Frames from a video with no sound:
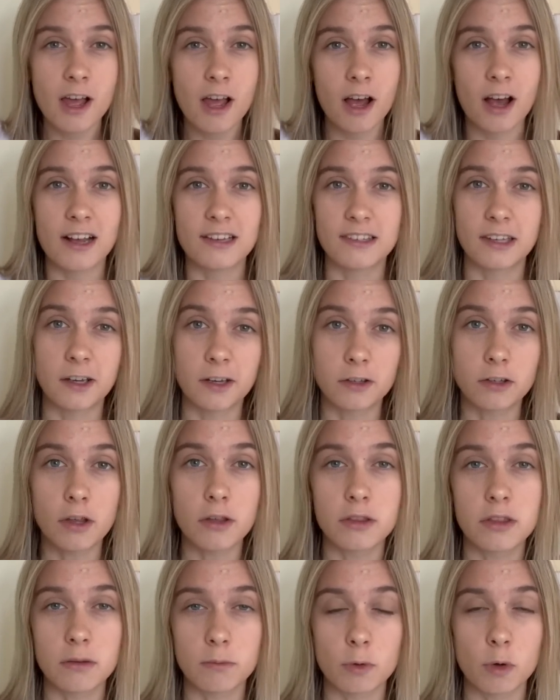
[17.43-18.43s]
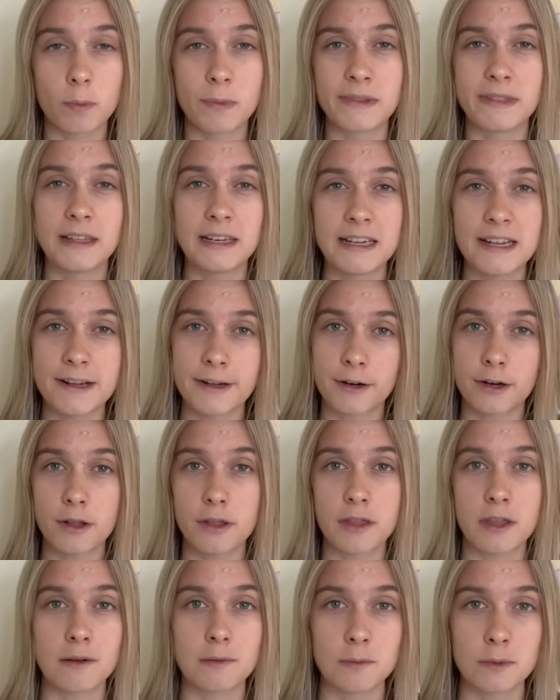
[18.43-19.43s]
I said, I don't think we'll win the league. I don't
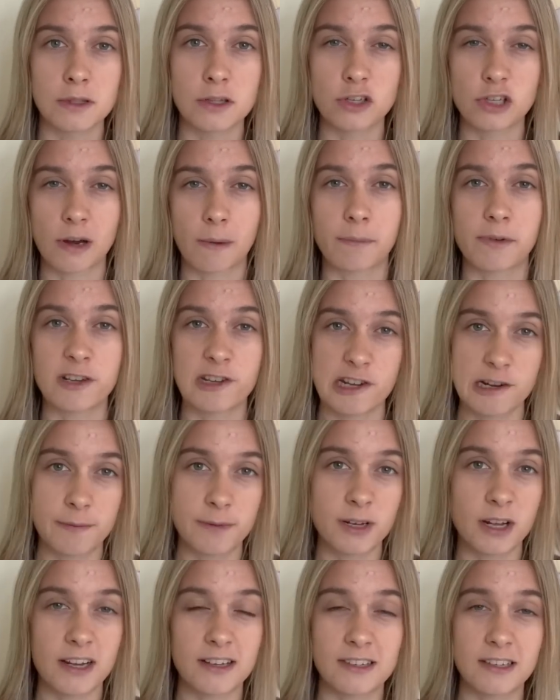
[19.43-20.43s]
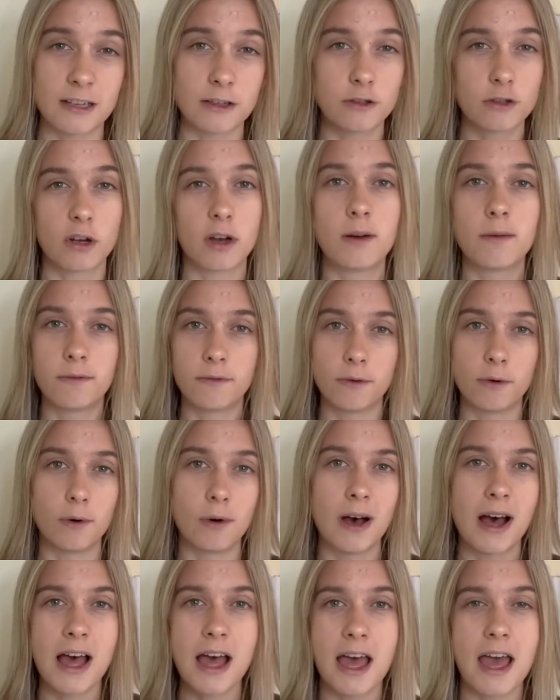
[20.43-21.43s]
think we'll win the Champions League. But I said top
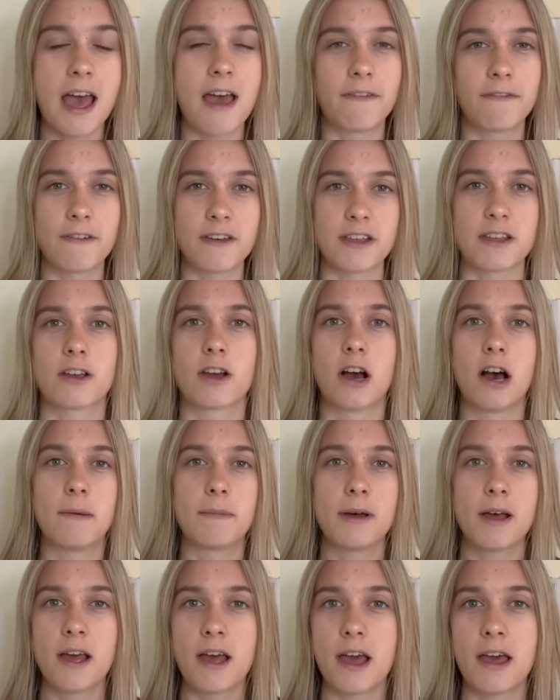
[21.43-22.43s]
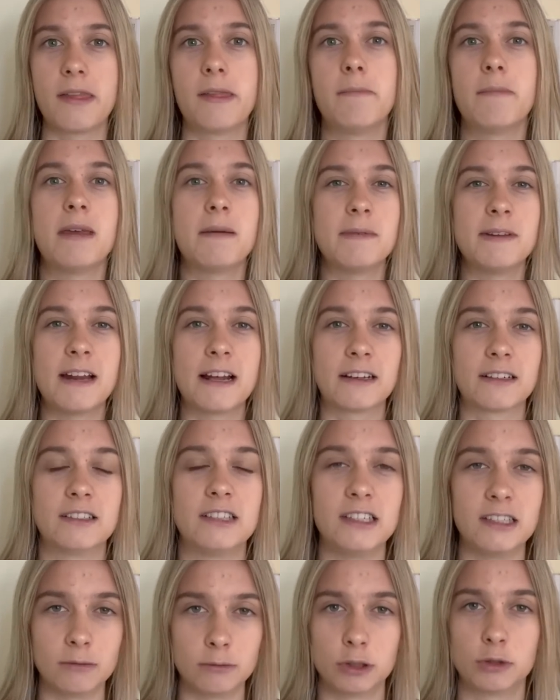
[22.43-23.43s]
four, FA Cup. And then maybe next
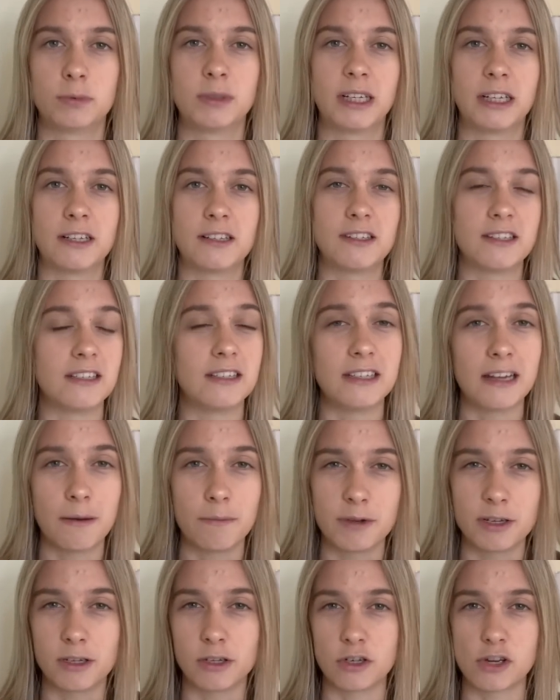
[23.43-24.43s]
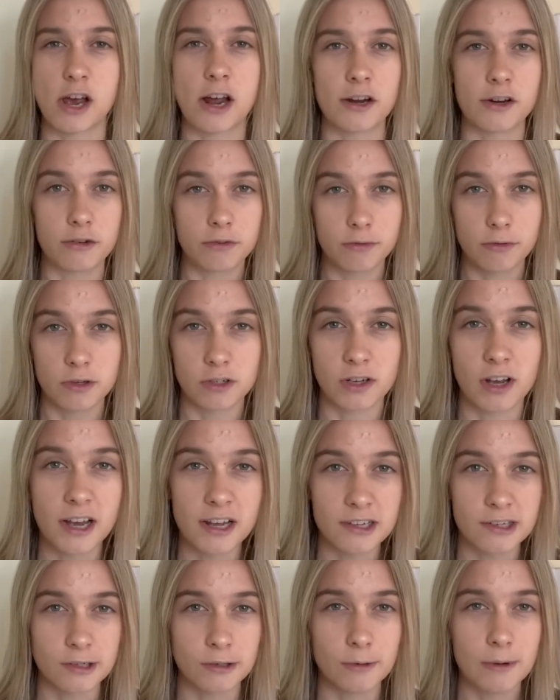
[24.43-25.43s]
season, once we get a CDM, we could challenge for a
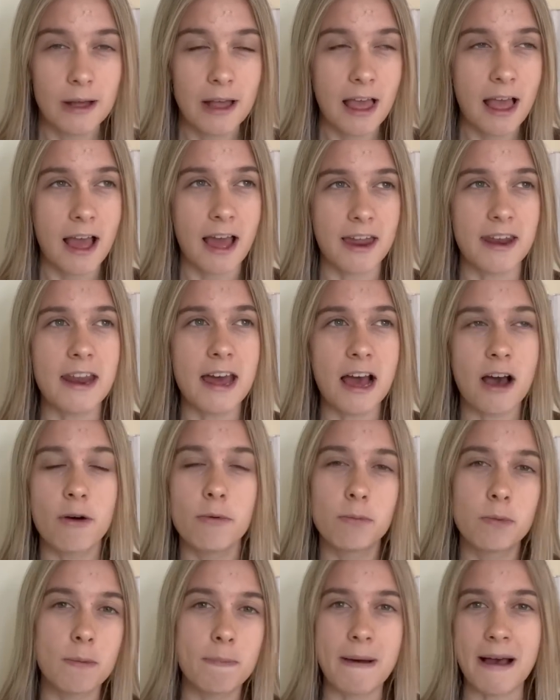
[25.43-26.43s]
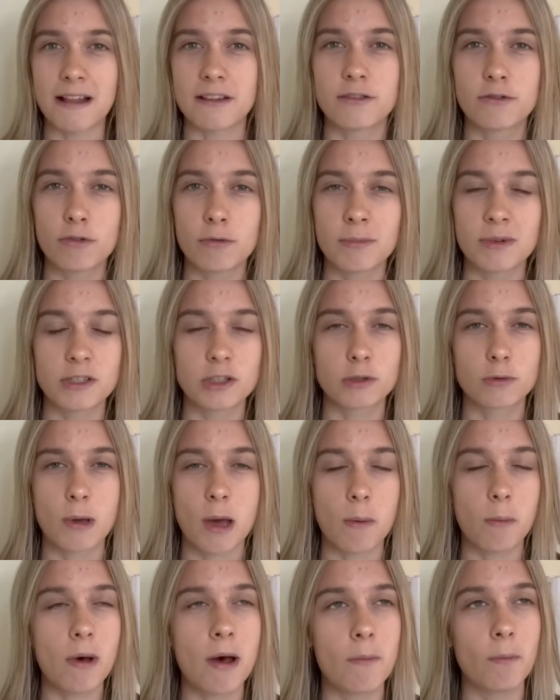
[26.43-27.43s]
title. And now we're back to almost
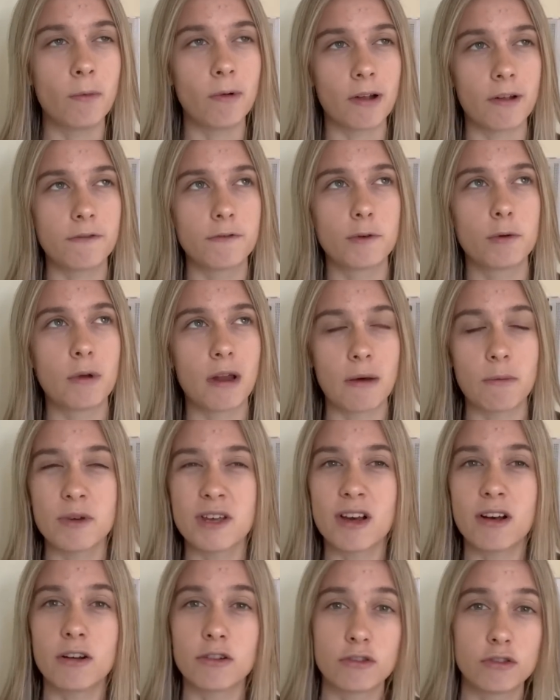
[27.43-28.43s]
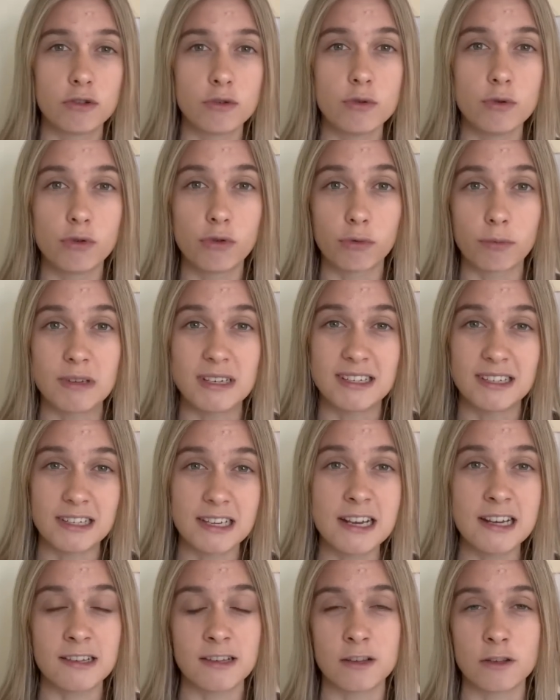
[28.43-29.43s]
square one, where I feel like we are two, three
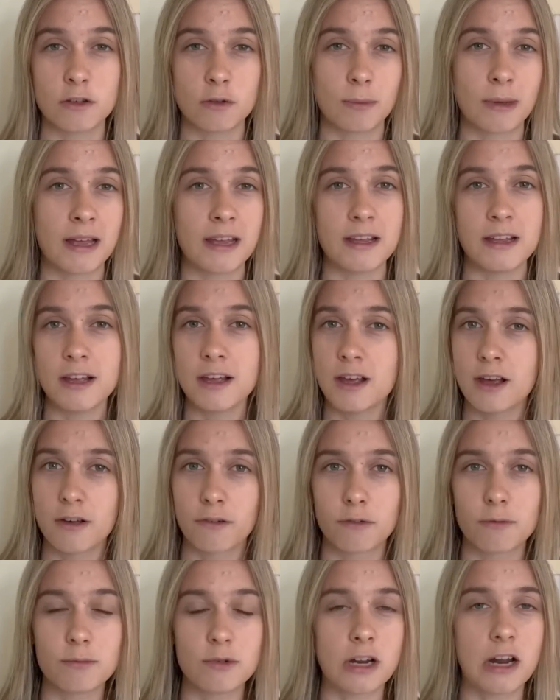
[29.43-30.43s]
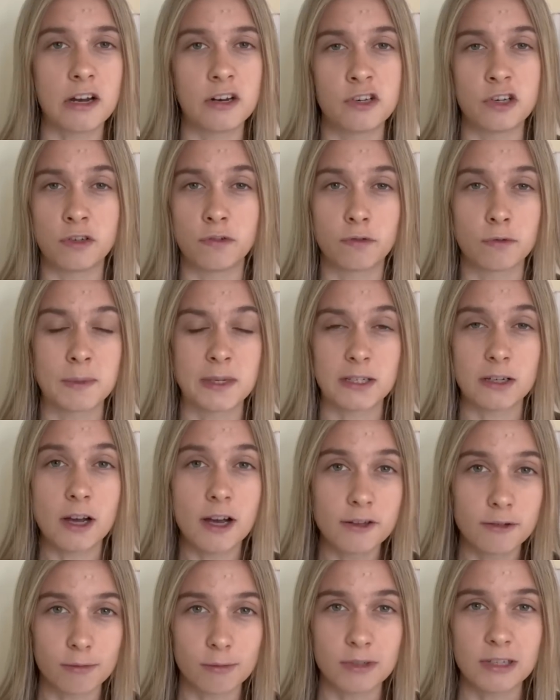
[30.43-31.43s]
seasons away from challenging from a
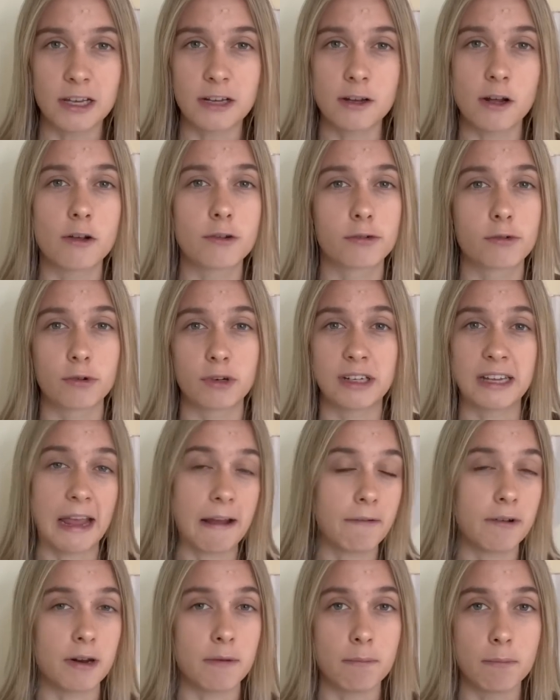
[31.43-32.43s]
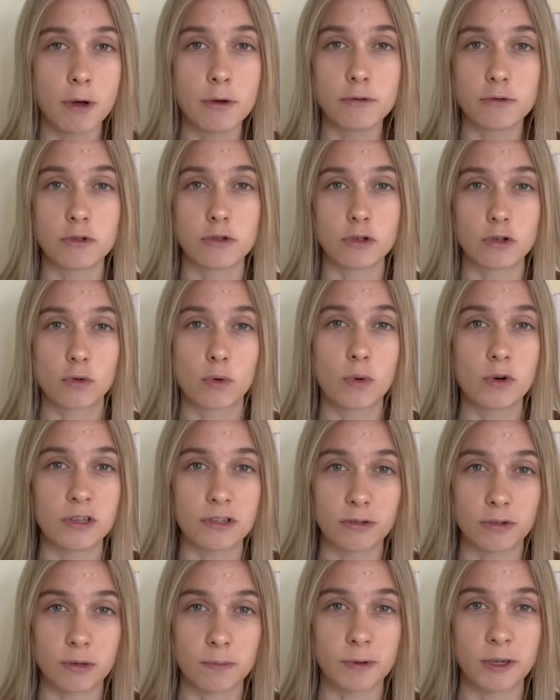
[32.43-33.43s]
title. Ten Hag's got to get rid of most of the squad. He's
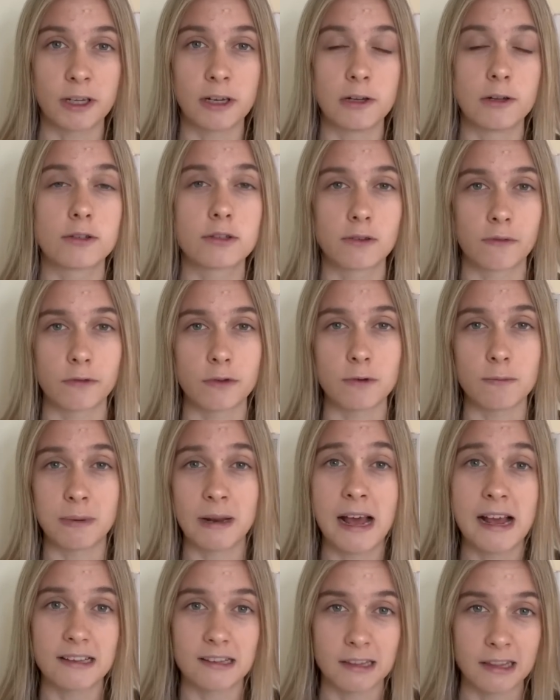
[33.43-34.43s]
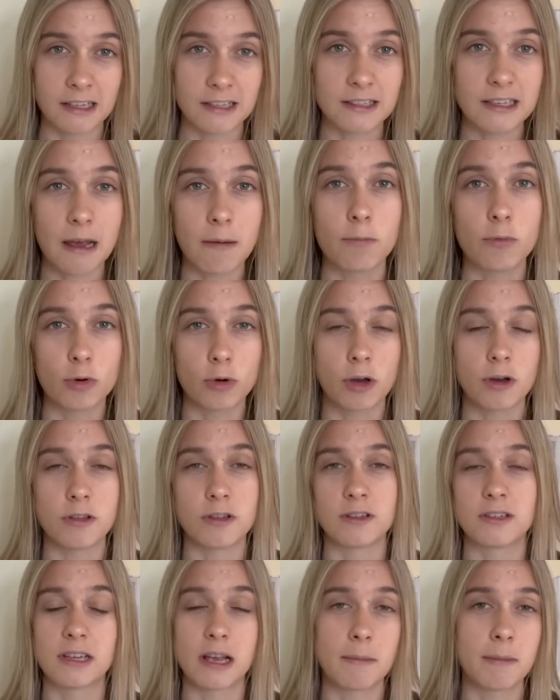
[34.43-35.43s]
got to bring in lots of new players. I think 10 will go
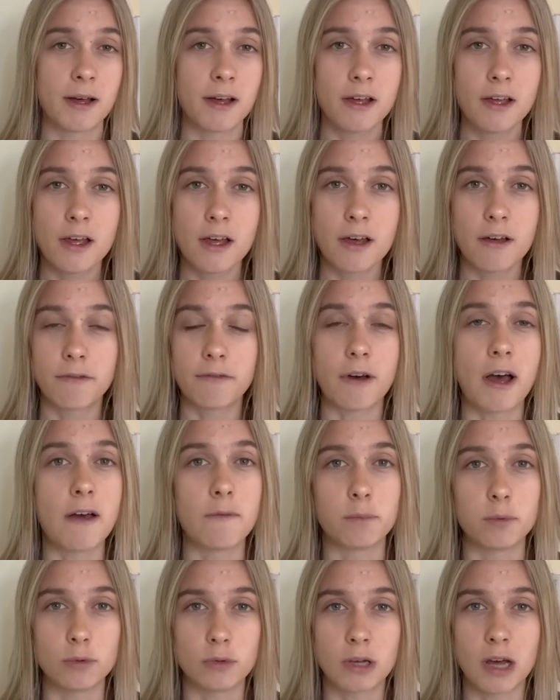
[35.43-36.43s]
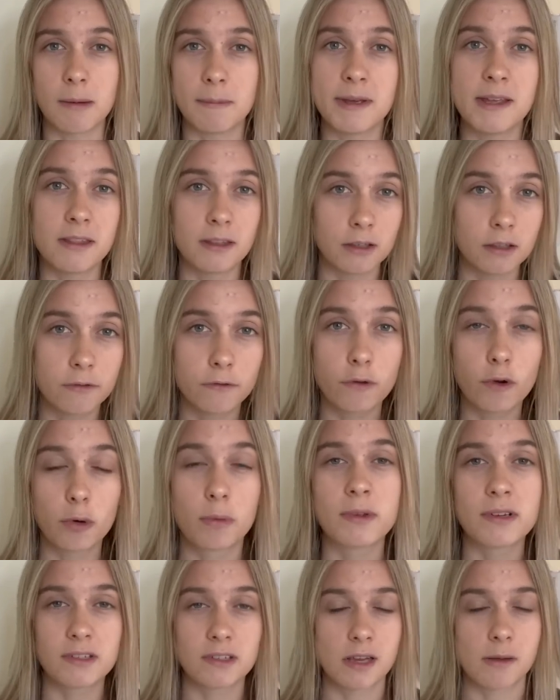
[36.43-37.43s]
this summer. 5 will come in. Then the
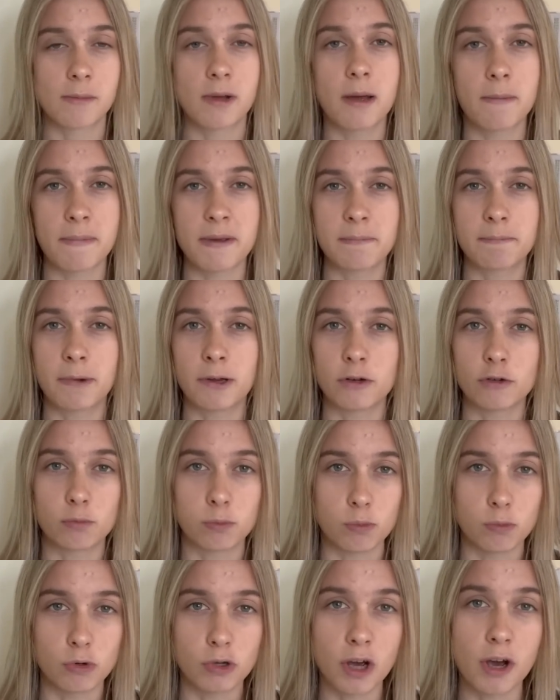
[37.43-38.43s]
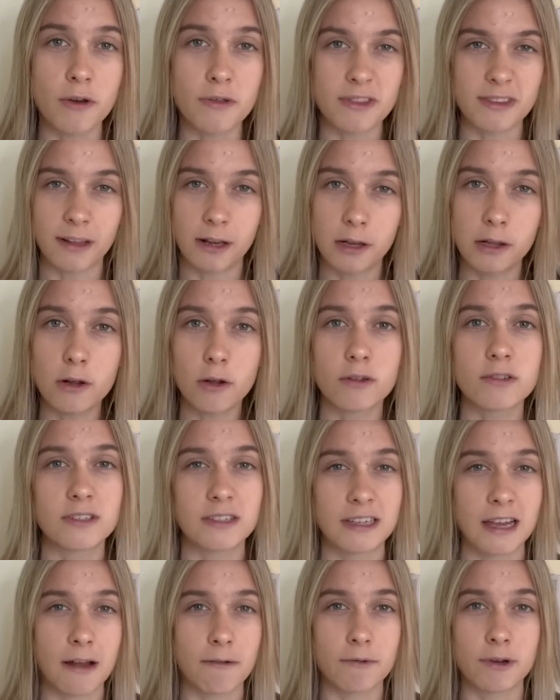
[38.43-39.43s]
following summer, a big bunch will go. There's a lot to
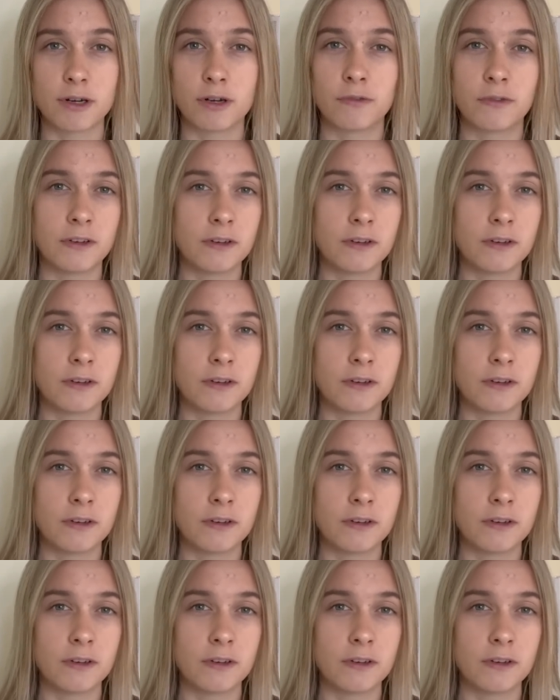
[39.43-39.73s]
get rid of.